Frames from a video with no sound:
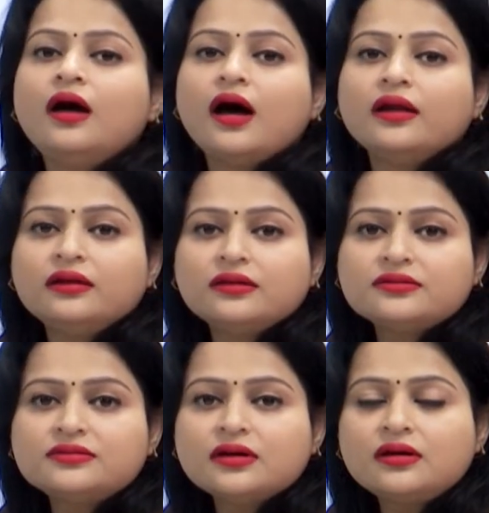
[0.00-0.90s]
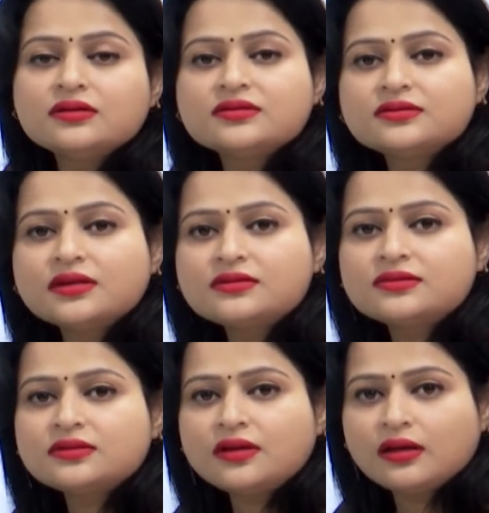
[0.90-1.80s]
and it is the
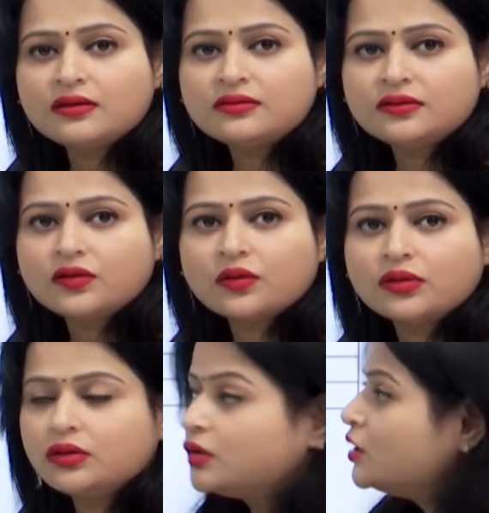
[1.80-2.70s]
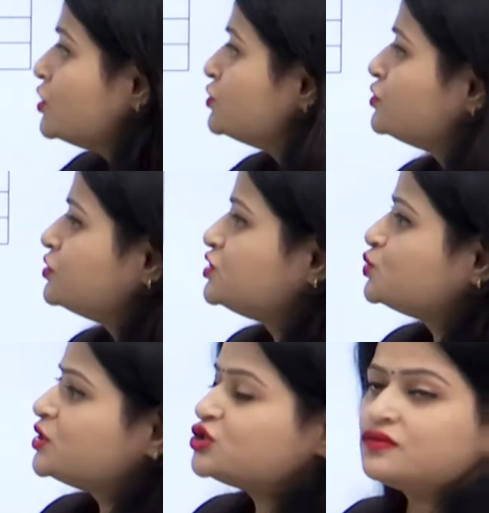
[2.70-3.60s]
sixth year set on. So,
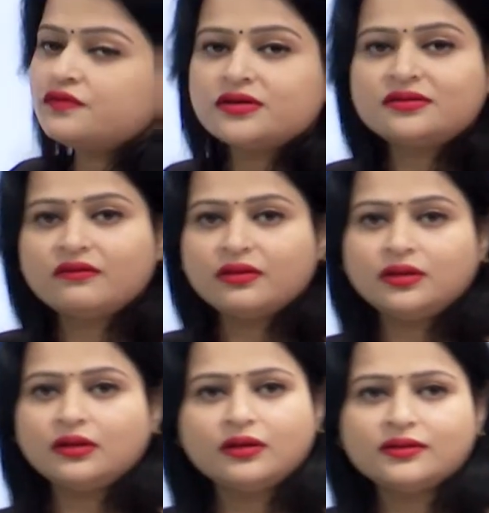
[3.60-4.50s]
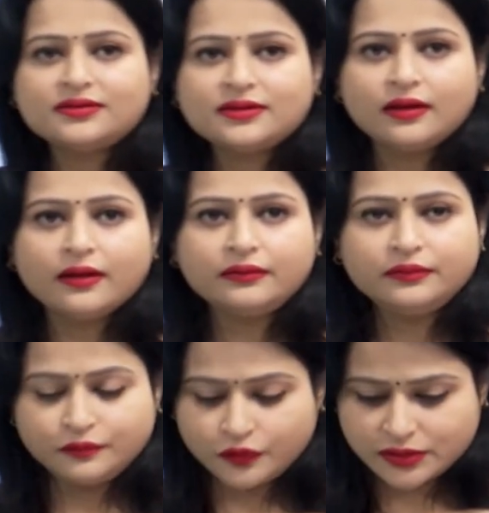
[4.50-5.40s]
situation for seventh year is clear
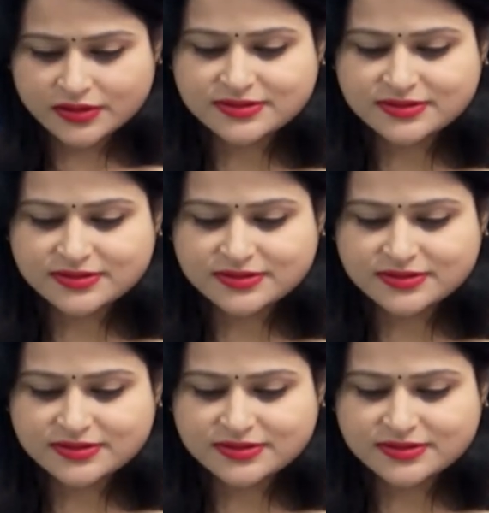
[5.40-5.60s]
for the